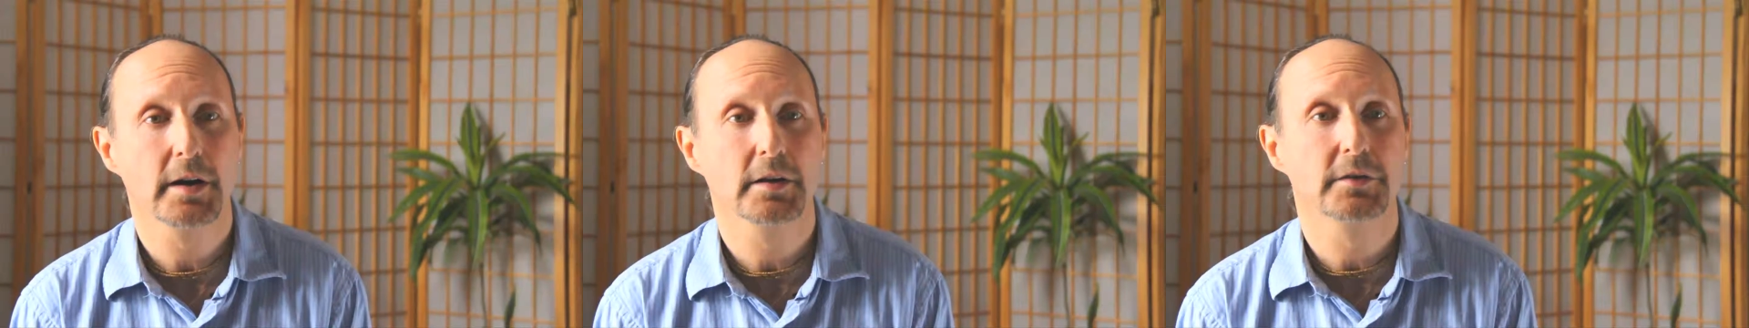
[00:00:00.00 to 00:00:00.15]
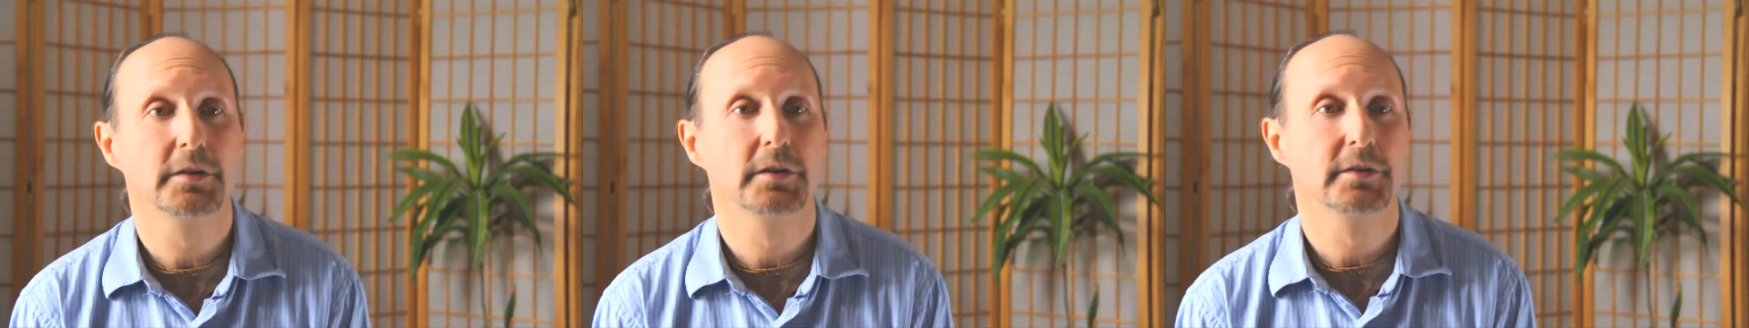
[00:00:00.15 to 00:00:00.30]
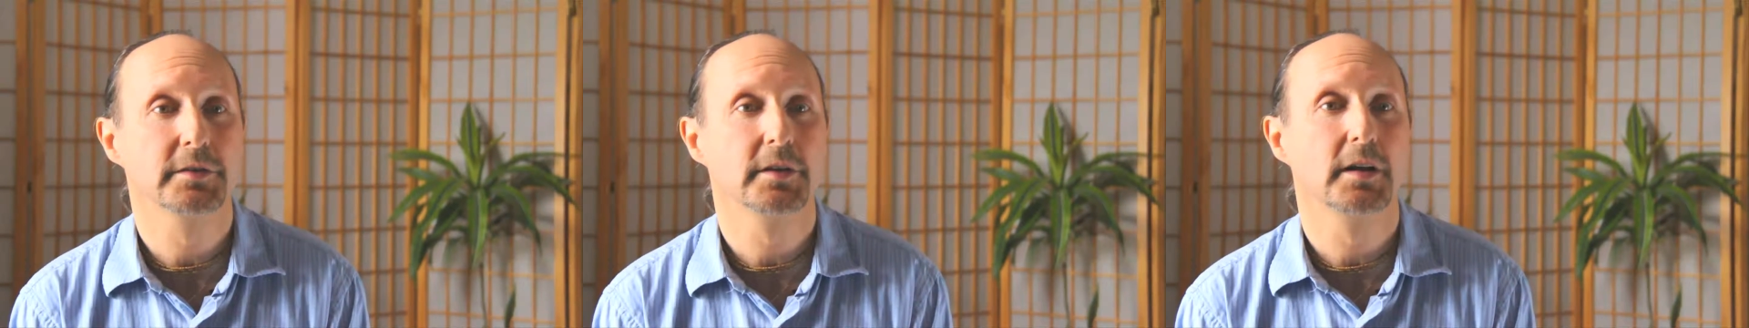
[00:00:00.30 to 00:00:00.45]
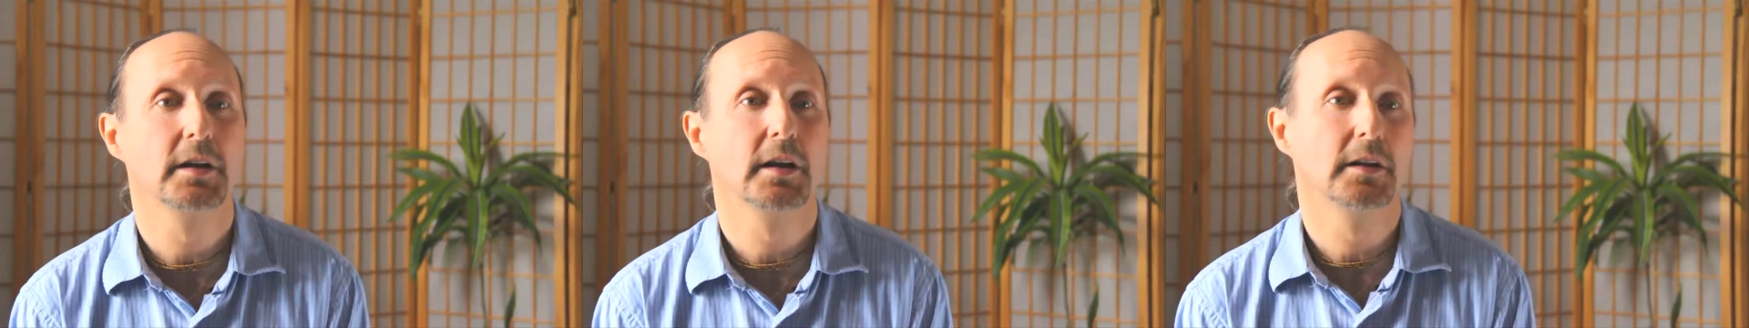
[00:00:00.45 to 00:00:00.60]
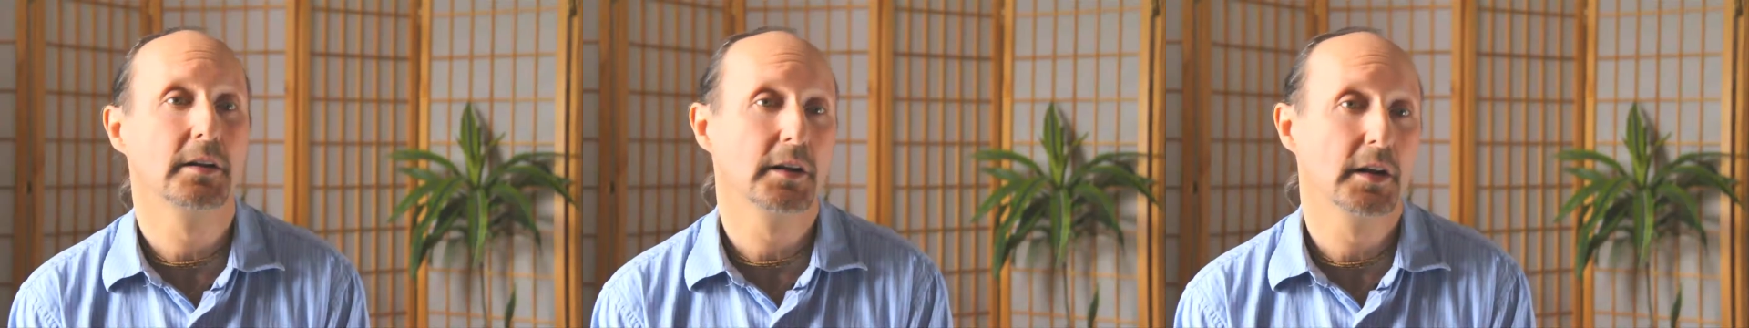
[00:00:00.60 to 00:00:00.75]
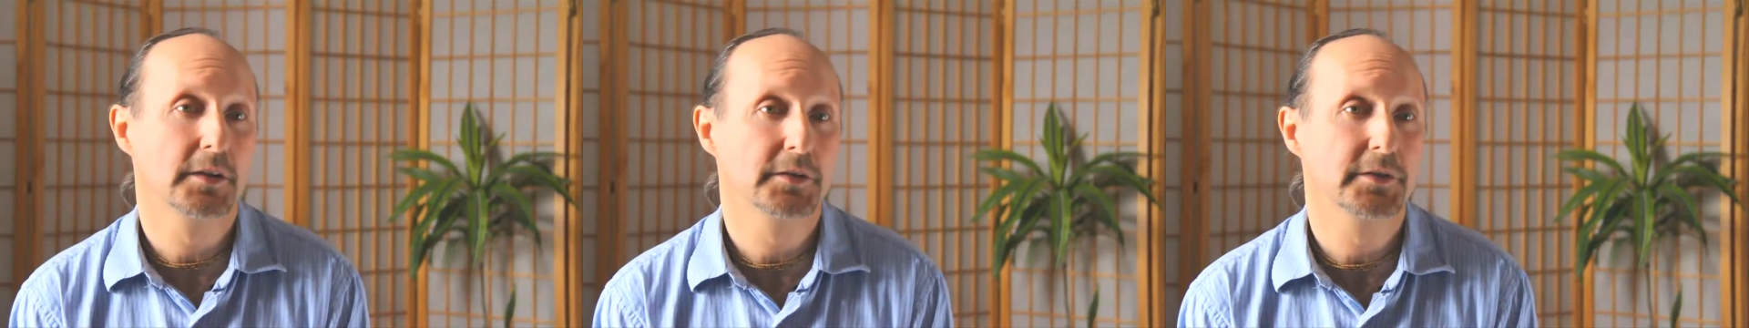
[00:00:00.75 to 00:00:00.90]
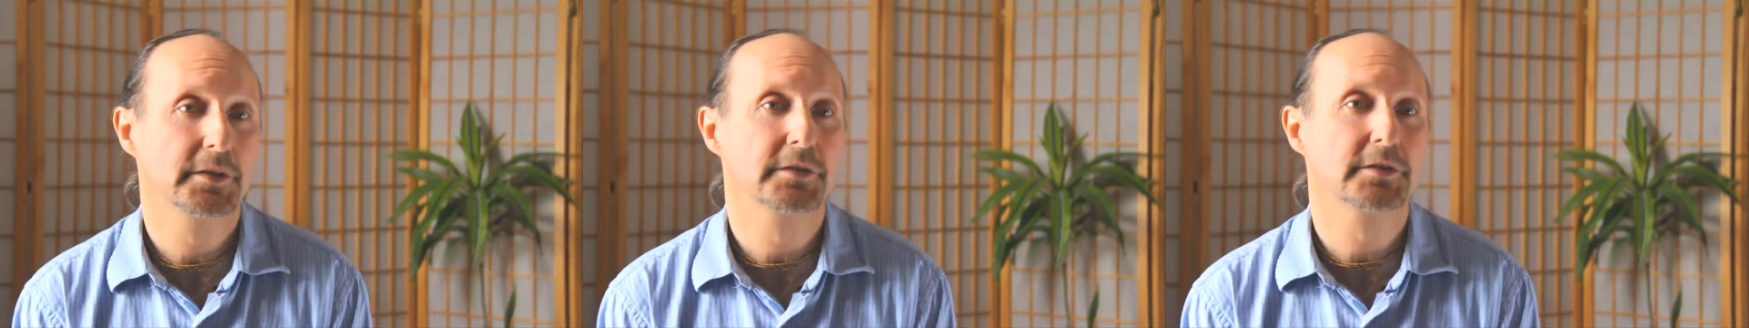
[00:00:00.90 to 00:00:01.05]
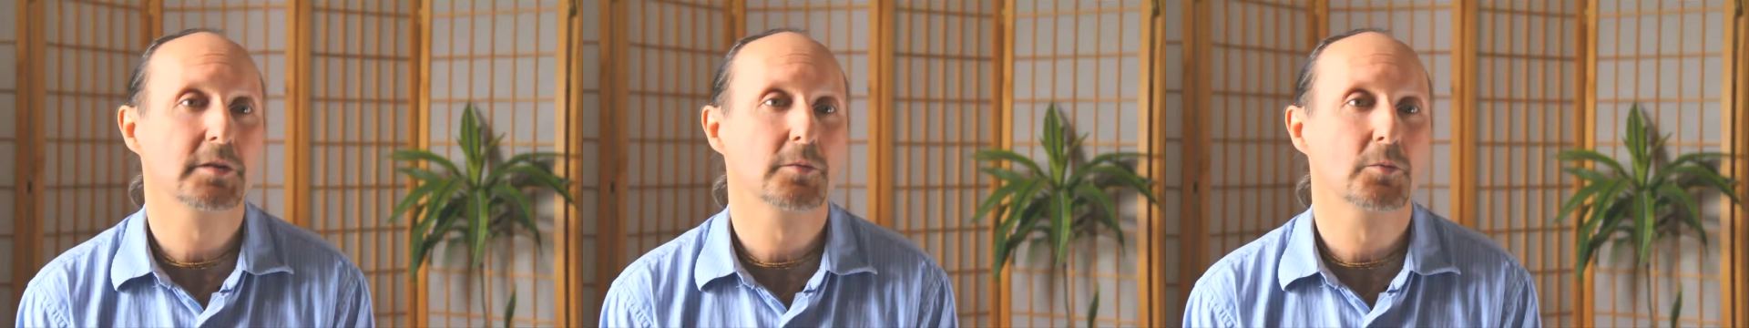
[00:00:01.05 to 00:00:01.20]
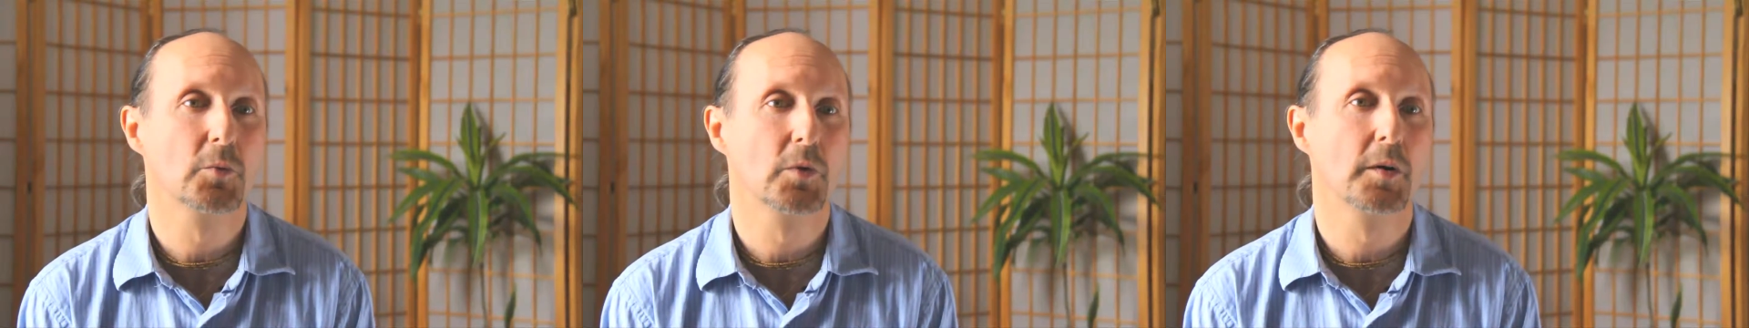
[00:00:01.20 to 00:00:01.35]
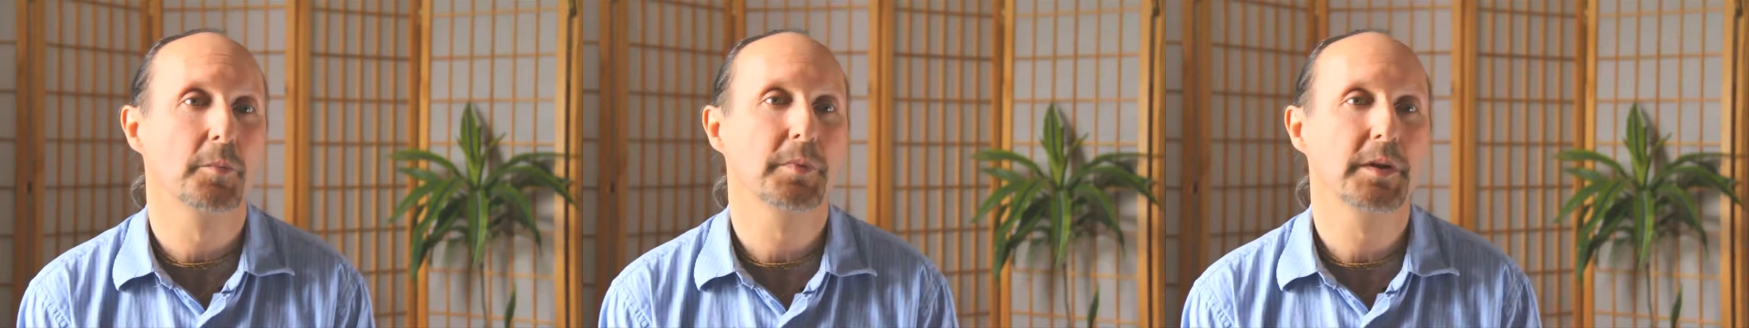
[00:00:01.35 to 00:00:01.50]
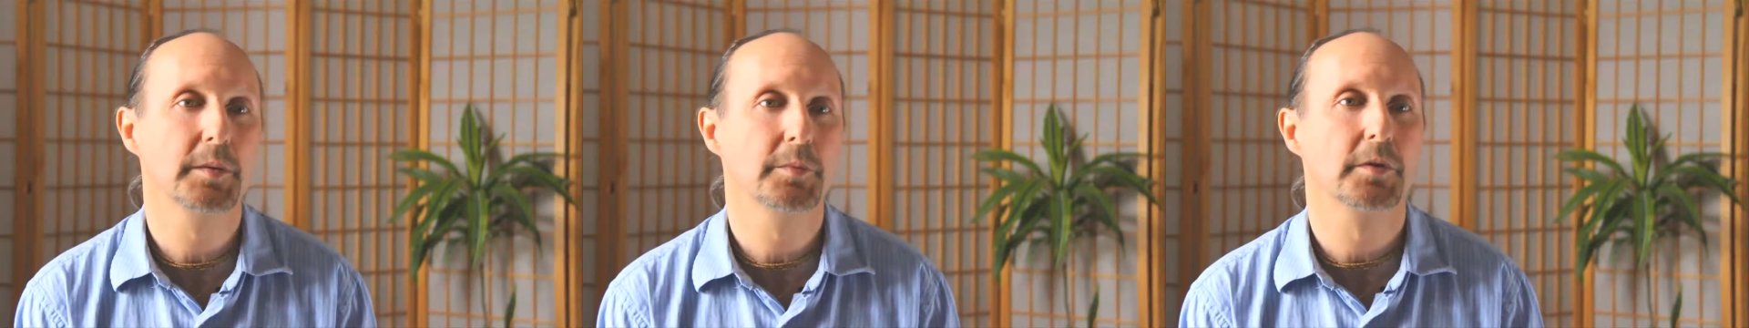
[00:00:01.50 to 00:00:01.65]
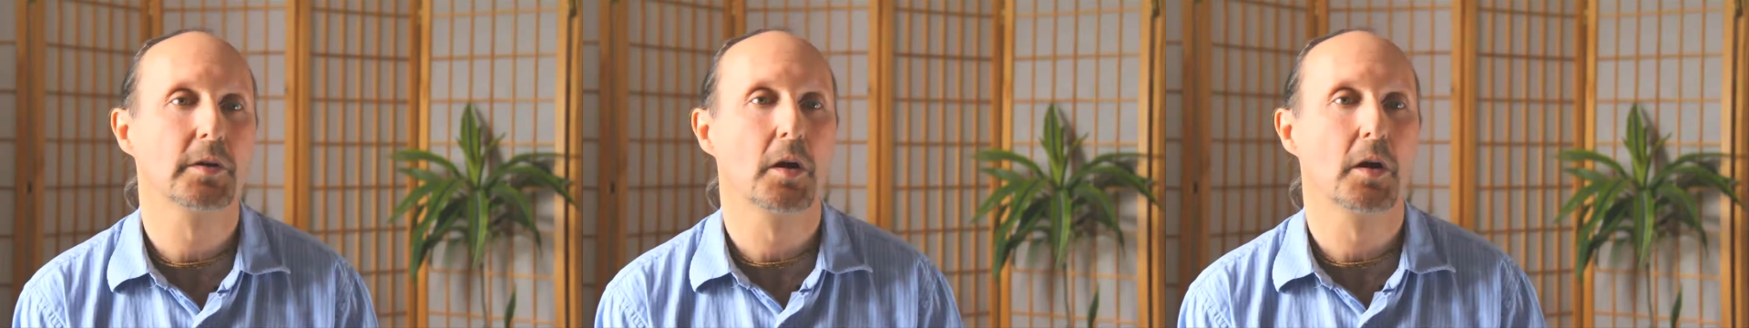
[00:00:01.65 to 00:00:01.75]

It's a system where people